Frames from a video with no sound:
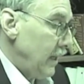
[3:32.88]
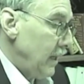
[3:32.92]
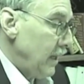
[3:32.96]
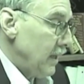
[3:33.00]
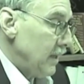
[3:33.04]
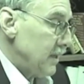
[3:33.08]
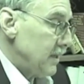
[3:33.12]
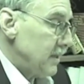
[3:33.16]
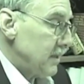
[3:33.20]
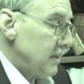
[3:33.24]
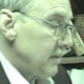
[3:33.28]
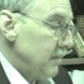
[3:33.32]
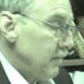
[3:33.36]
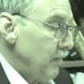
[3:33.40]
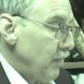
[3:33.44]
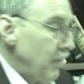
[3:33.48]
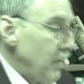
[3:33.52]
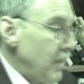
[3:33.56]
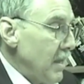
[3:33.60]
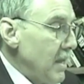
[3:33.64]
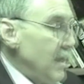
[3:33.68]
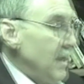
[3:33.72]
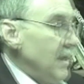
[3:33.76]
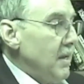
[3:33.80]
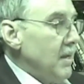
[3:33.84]
league is.
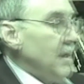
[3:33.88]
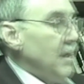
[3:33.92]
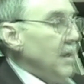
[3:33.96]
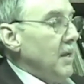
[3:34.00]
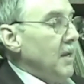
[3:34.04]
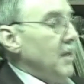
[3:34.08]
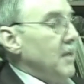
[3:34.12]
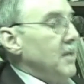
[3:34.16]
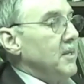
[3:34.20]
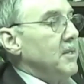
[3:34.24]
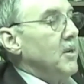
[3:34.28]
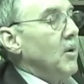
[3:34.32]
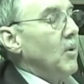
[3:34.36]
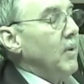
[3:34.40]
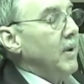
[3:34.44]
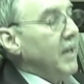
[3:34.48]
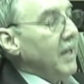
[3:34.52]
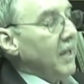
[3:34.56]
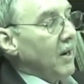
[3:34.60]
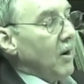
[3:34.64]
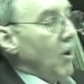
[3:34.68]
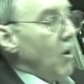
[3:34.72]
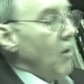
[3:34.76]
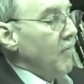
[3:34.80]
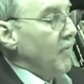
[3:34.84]

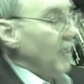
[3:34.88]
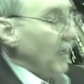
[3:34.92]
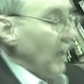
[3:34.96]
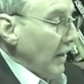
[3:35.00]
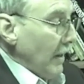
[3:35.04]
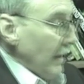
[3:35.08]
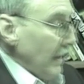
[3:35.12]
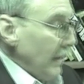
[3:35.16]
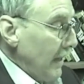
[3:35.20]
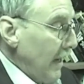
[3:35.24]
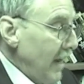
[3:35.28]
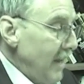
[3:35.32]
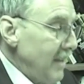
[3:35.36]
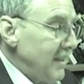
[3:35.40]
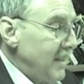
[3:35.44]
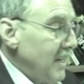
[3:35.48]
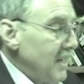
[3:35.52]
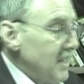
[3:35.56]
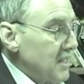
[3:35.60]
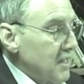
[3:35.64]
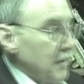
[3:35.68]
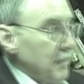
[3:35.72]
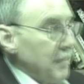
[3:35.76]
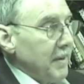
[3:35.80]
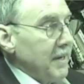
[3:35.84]
So get over it.
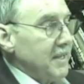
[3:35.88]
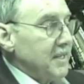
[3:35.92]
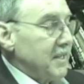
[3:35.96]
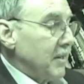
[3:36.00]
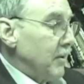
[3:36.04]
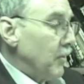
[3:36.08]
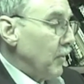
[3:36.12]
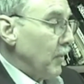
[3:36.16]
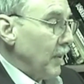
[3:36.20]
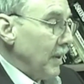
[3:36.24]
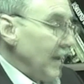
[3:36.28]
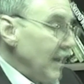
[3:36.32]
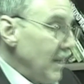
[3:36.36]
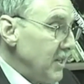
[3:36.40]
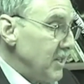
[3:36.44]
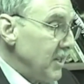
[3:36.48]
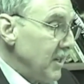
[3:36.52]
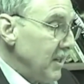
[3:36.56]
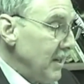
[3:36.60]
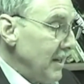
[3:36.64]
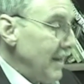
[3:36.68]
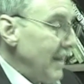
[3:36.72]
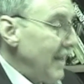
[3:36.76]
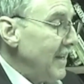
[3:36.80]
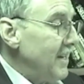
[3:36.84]
Atheism isn't a
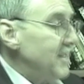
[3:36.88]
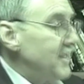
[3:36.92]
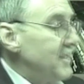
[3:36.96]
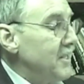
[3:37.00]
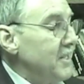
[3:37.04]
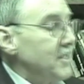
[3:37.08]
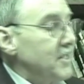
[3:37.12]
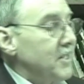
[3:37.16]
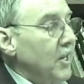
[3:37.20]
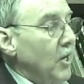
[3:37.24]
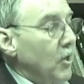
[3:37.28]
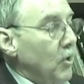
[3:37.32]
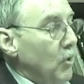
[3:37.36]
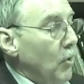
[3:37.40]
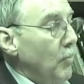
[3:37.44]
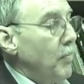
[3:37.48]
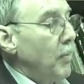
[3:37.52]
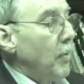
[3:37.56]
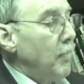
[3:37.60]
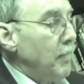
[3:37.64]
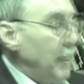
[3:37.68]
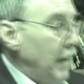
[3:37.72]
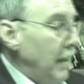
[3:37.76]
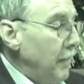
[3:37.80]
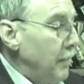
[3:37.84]
religion, it's just a
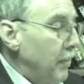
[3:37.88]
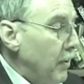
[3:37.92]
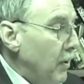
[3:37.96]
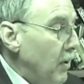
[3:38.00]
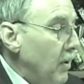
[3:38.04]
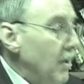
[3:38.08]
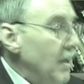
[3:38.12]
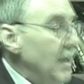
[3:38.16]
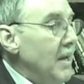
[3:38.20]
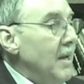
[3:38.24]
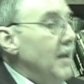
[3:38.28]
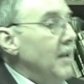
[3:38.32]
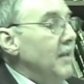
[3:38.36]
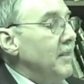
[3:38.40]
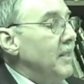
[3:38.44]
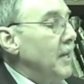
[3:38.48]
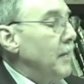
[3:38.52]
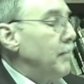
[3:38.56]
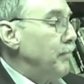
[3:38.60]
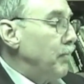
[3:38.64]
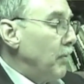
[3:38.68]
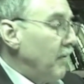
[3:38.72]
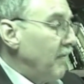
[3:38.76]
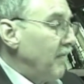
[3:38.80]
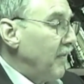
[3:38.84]
group of people
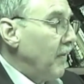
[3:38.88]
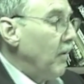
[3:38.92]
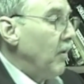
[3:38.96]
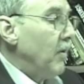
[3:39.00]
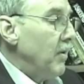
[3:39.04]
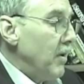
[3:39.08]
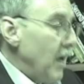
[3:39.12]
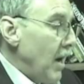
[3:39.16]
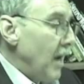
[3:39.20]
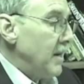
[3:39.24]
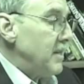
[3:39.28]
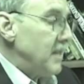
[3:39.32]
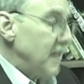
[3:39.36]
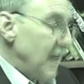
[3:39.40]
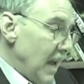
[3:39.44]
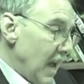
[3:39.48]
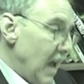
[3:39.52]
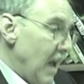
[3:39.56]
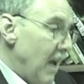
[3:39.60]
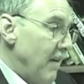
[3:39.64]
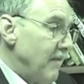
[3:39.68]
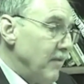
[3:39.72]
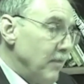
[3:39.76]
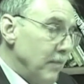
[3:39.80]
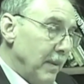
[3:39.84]
that prefer not to
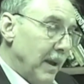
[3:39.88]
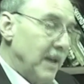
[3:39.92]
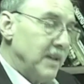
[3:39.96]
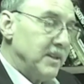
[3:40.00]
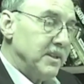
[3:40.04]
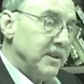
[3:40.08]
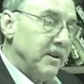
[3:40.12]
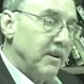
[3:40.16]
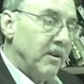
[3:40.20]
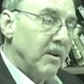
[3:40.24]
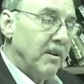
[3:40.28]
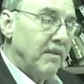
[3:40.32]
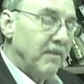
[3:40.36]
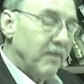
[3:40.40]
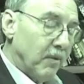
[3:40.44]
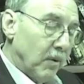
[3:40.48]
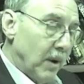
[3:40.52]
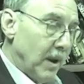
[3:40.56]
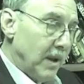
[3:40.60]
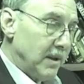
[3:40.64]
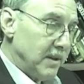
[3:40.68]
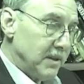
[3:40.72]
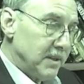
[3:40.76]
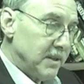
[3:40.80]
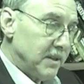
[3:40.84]
have imaginary
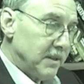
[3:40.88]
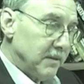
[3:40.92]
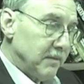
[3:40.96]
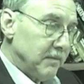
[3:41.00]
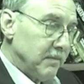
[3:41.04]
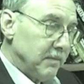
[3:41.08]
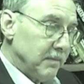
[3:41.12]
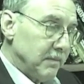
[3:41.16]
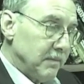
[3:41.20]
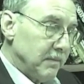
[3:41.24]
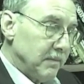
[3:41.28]
friends.